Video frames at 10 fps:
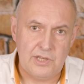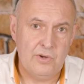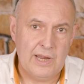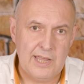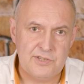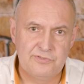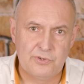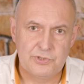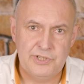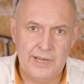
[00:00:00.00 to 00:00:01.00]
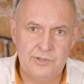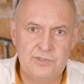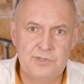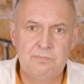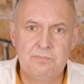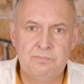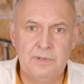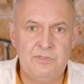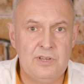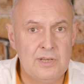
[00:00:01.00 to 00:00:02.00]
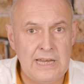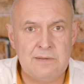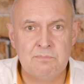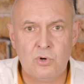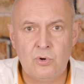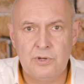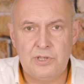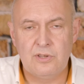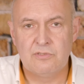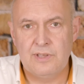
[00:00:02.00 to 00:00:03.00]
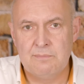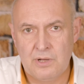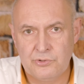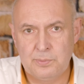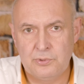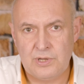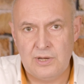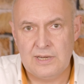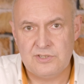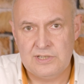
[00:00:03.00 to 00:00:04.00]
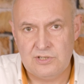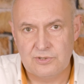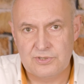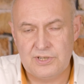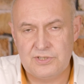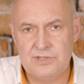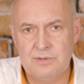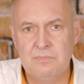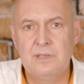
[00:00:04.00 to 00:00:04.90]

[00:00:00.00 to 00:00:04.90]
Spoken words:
unit has 4 channels, but if you need more, you can fit multiple units into your system.